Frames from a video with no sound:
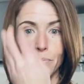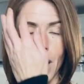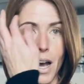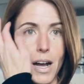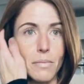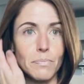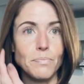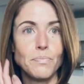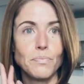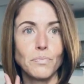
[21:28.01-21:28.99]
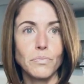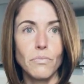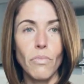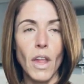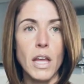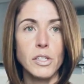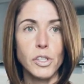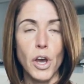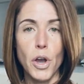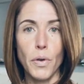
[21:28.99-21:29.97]
And
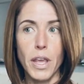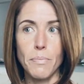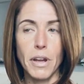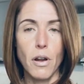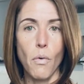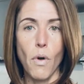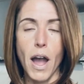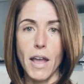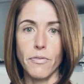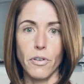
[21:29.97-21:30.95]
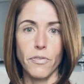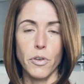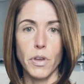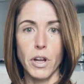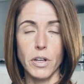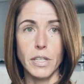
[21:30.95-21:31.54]
so he'd been in Hawaii for a few years.